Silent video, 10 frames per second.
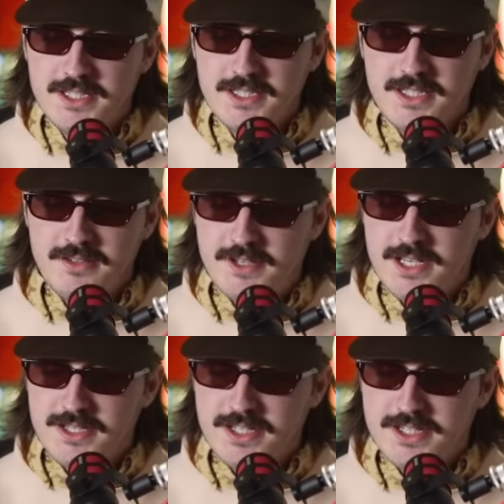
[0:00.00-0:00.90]
They've got
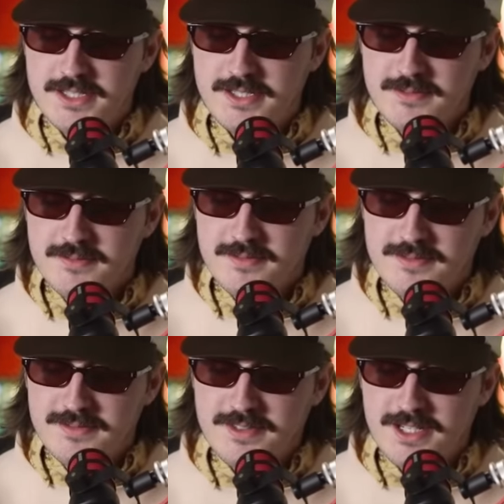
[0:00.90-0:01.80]
a nice.
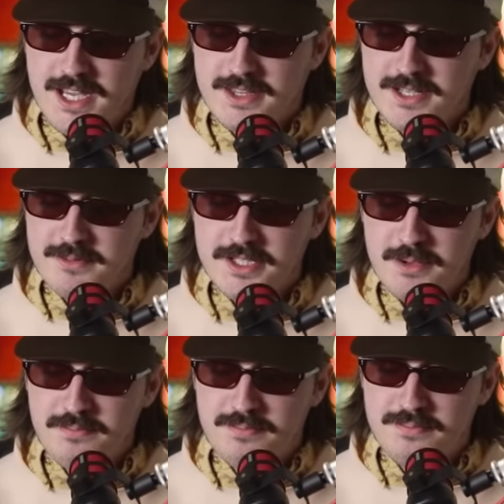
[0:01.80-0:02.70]
Okay, I think I'm just like.
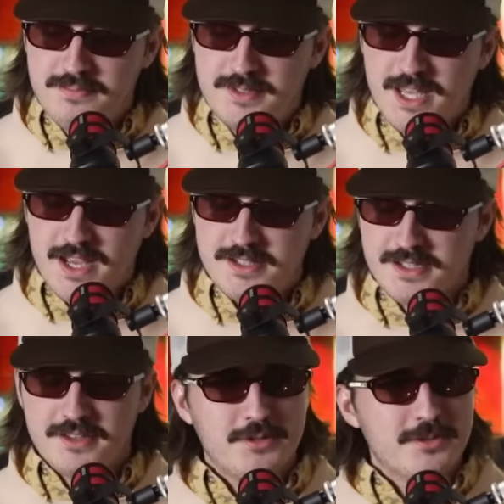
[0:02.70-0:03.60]
Actually,
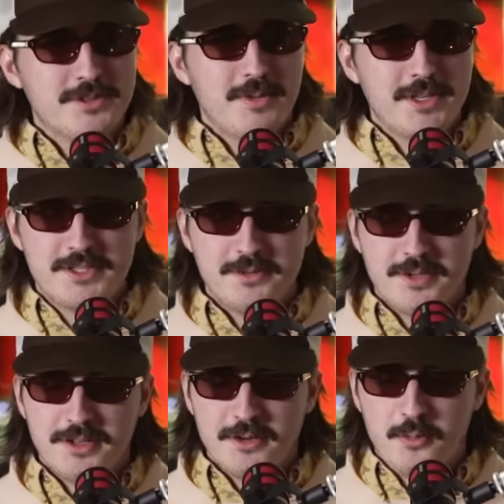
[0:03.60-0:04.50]
this one's might still be a
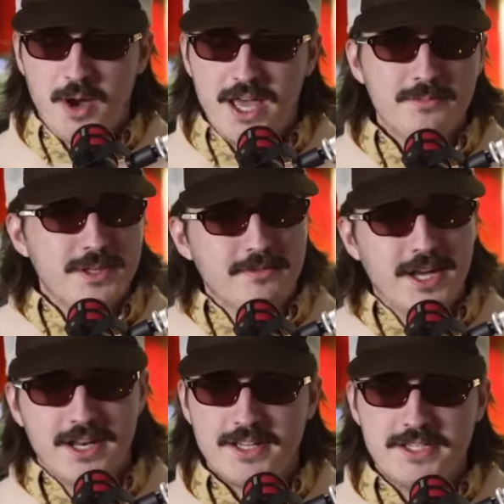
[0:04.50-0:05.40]
little wet, but they've got
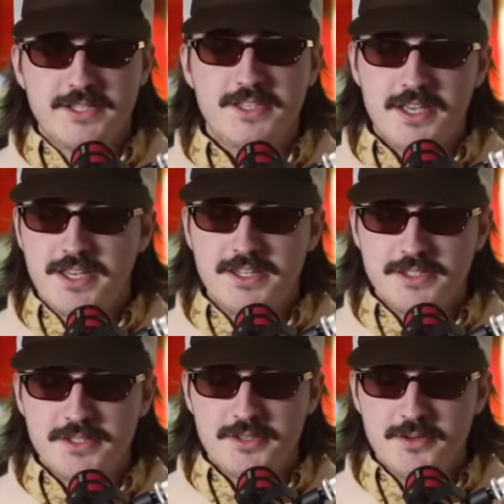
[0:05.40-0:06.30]
a nice
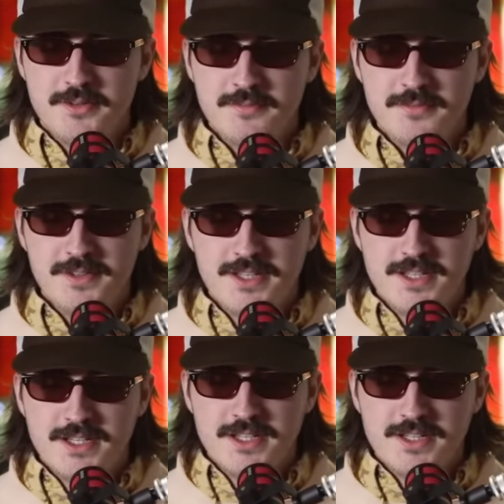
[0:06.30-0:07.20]
stickiness to them. Yeah,
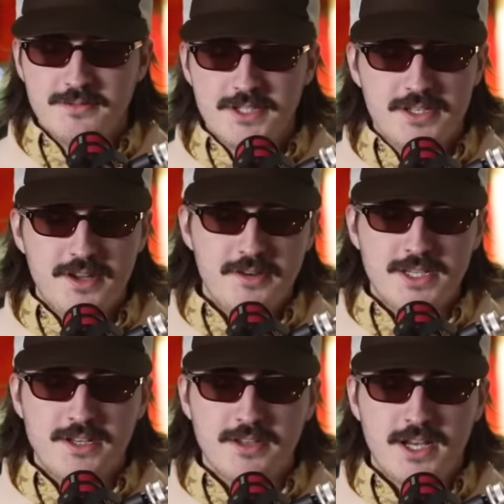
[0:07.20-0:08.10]
which you don't get
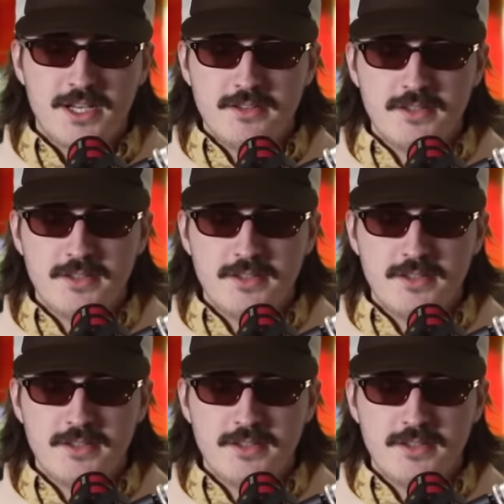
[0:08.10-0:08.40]
a lot.